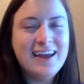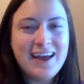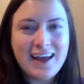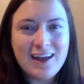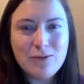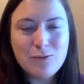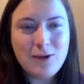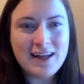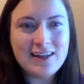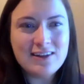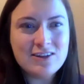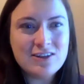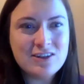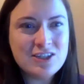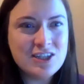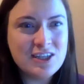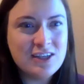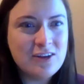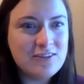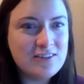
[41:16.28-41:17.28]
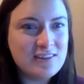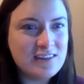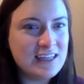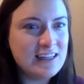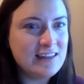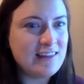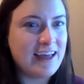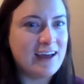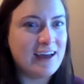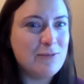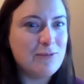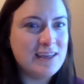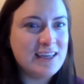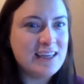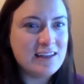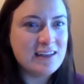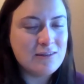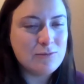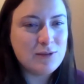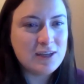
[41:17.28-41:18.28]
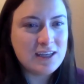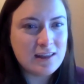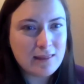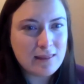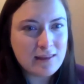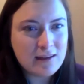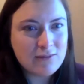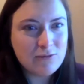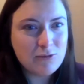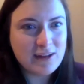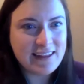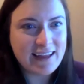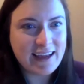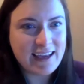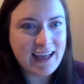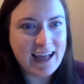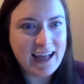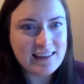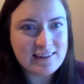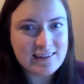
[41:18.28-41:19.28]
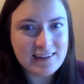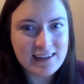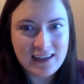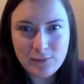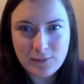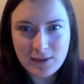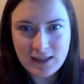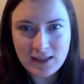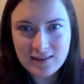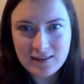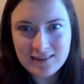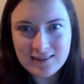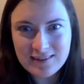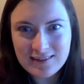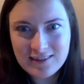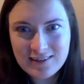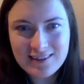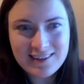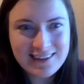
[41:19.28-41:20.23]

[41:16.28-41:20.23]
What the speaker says: And while she goes get that, we can think of what that cat's name is.